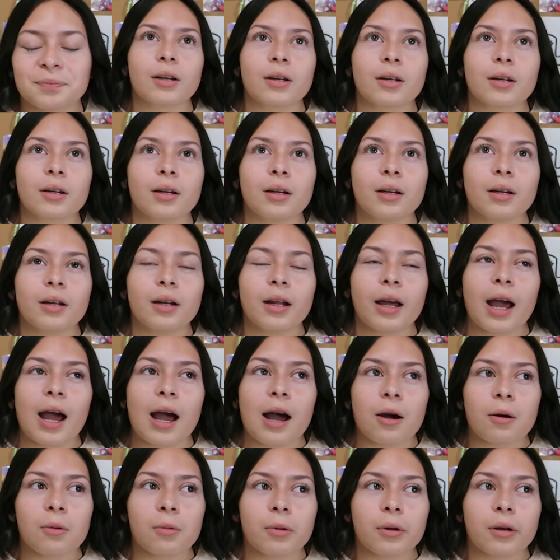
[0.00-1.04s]
A good
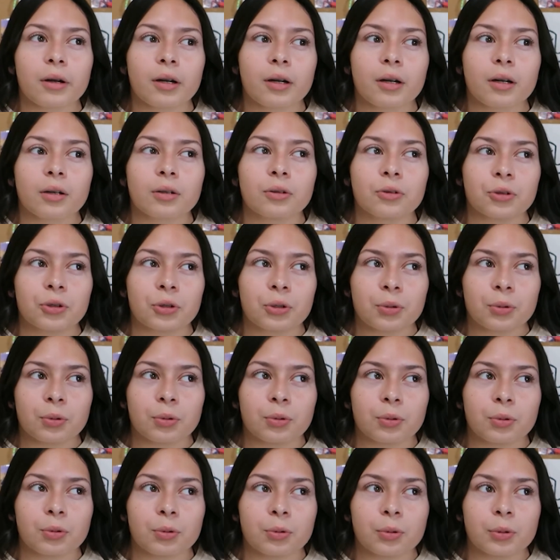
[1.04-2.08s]
hour or
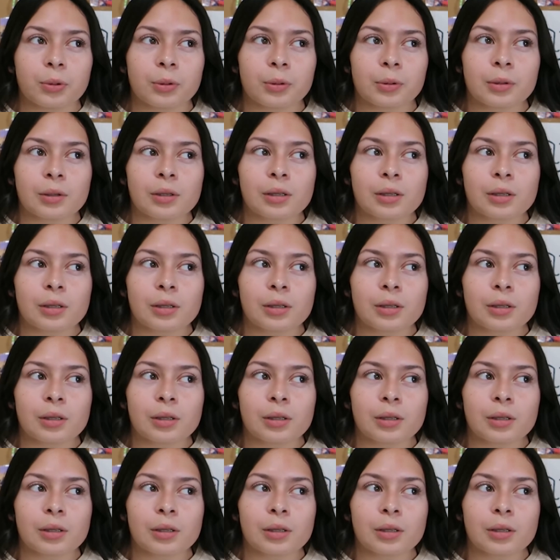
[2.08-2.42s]
two,